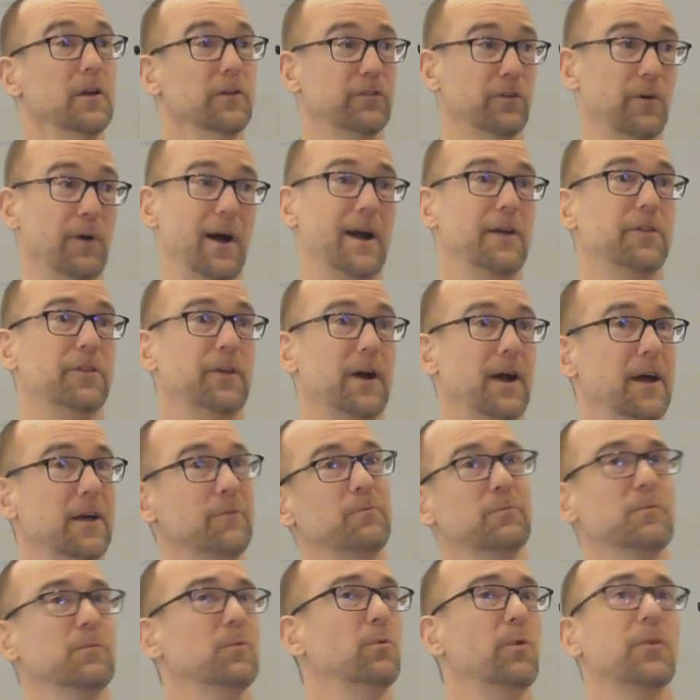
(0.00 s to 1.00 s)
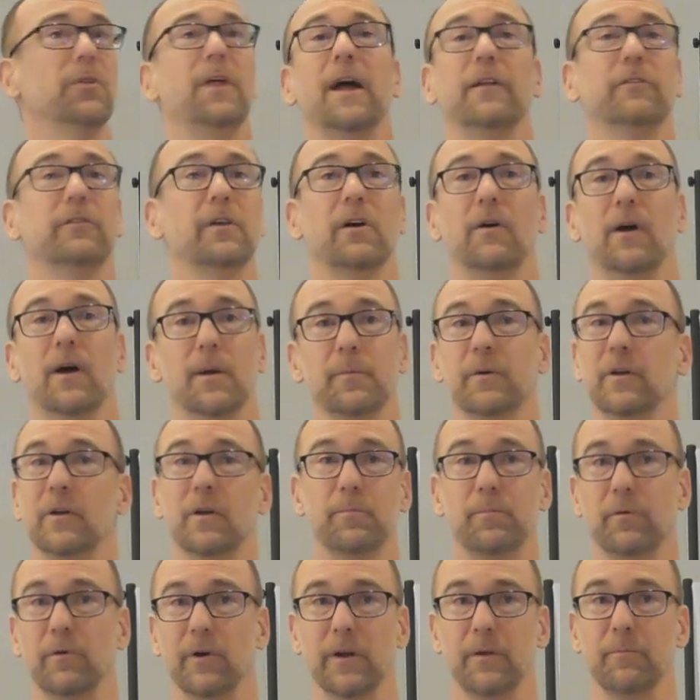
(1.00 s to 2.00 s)
So I thought, well, that's how I'm going
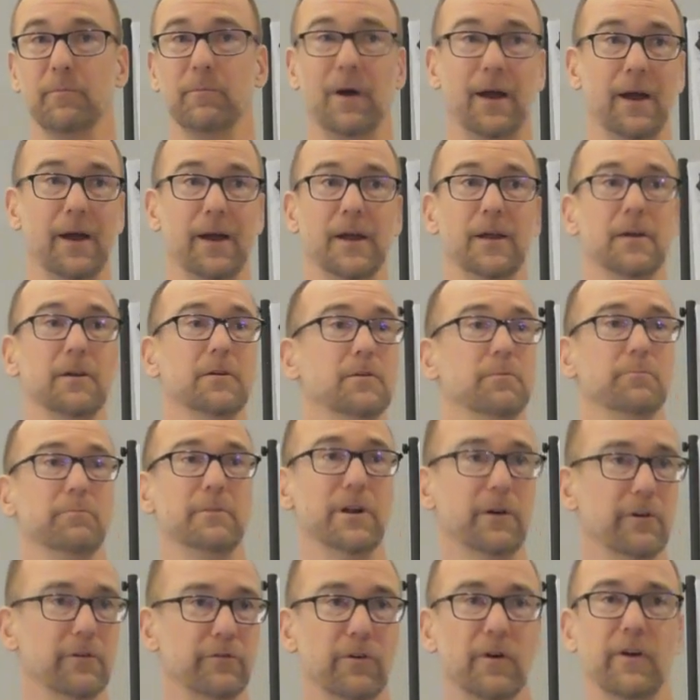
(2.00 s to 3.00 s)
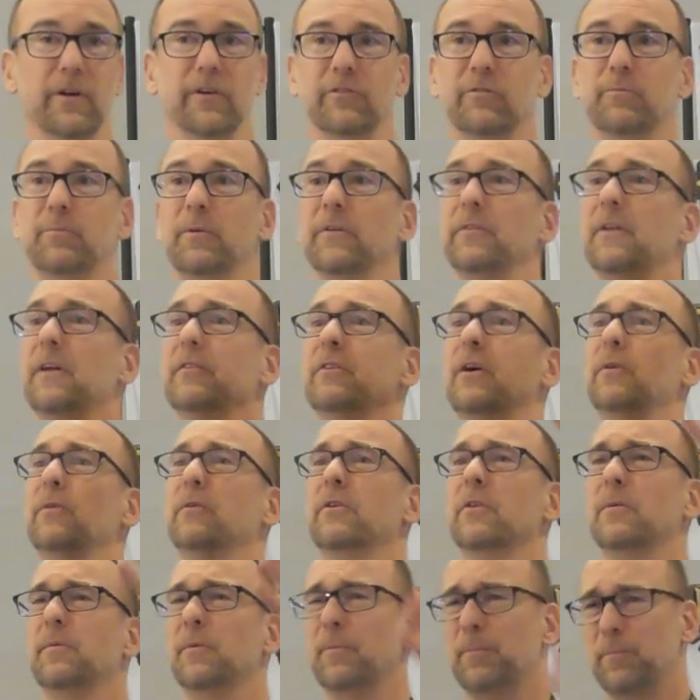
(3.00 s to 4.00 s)
to print my mirror drawings book. That's how
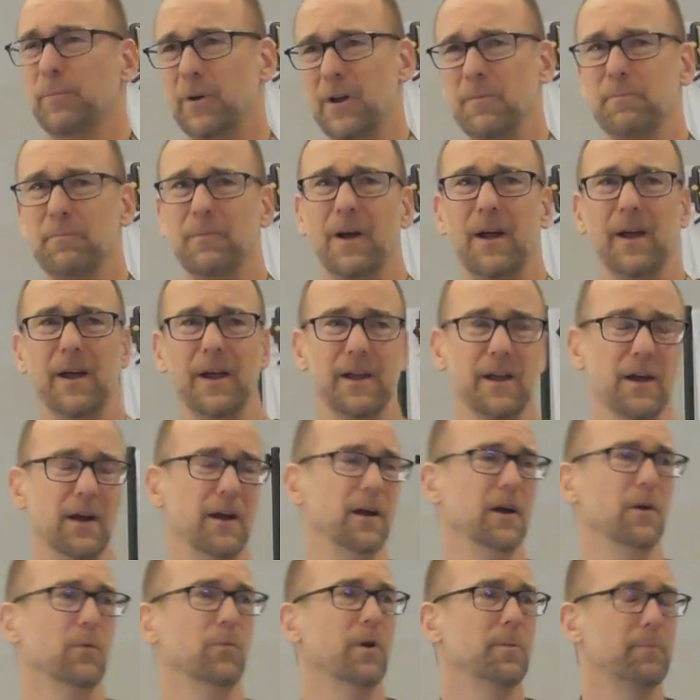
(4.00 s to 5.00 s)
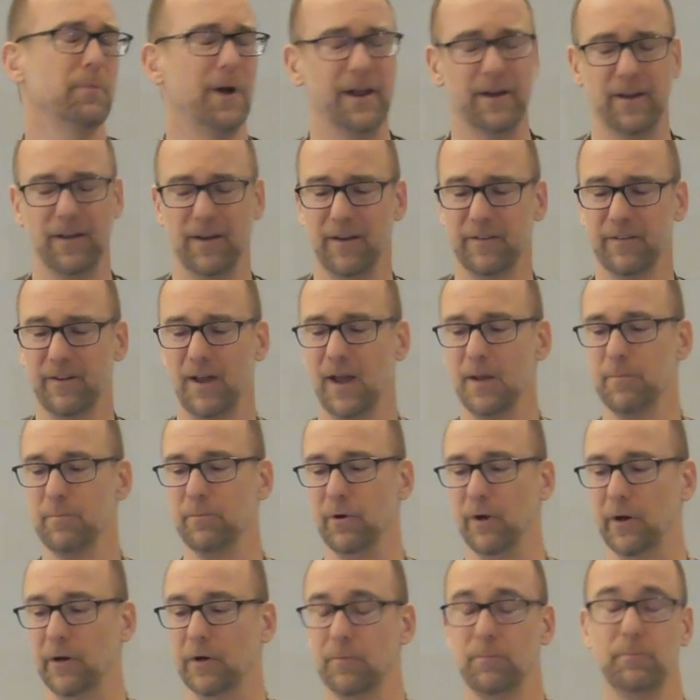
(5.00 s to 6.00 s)
I'm going to print my uh, one bite at a time
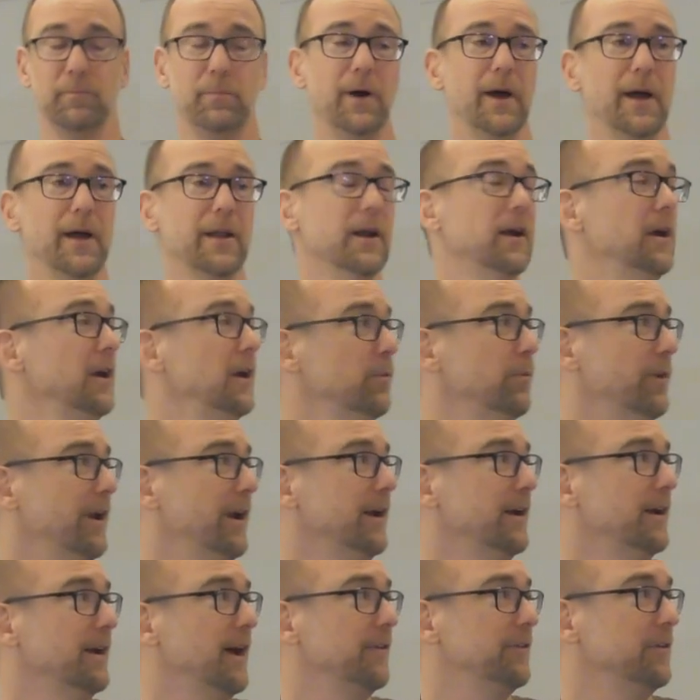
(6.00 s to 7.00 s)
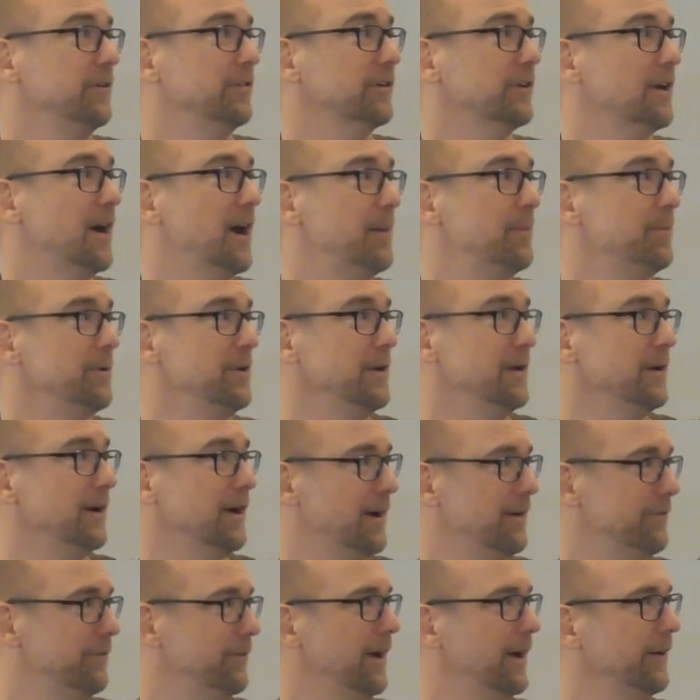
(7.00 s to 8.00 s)
book. But when I got this copy,
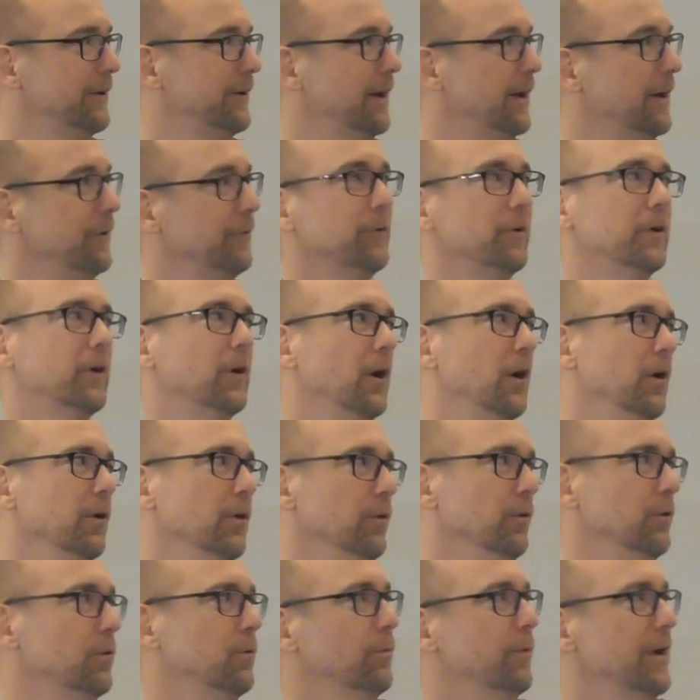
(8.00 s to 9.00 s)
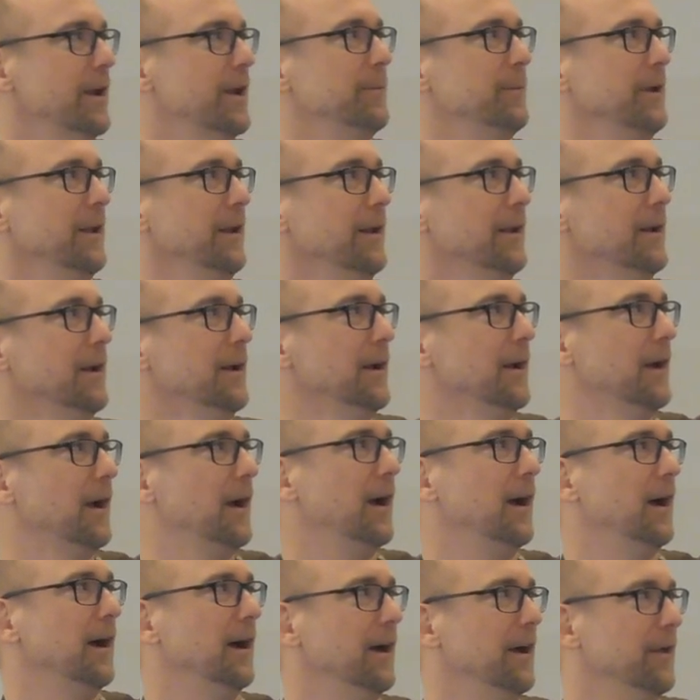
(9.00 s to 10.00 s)
I found out, oh, wait a minute,
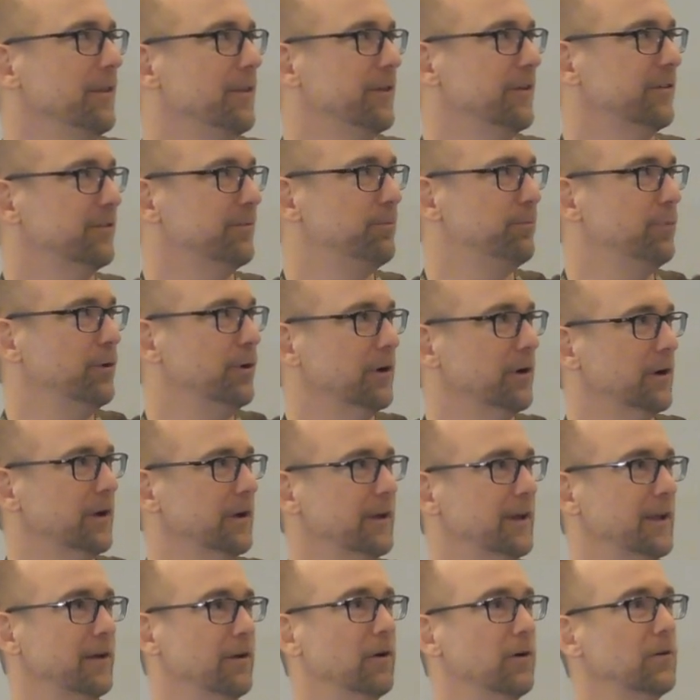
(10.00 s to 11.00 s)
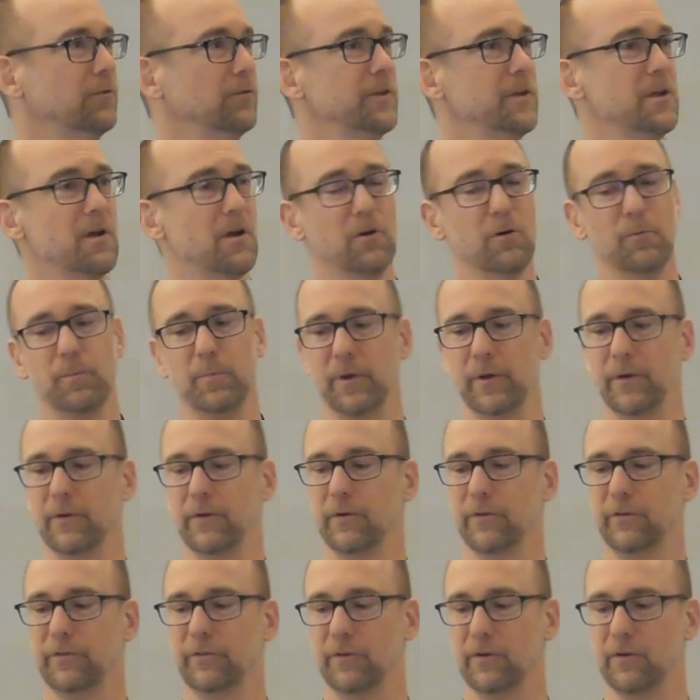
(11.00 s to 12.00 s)
uh, this book can only
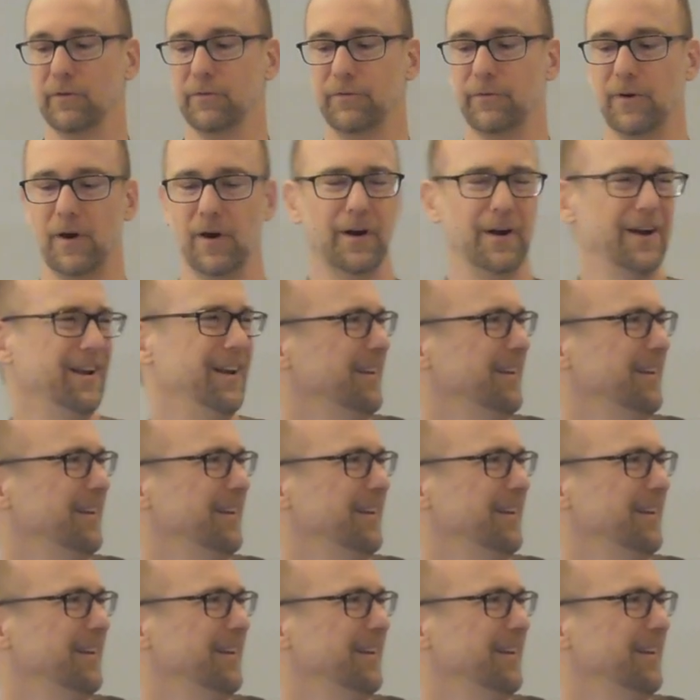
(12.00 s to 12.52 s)
open so far.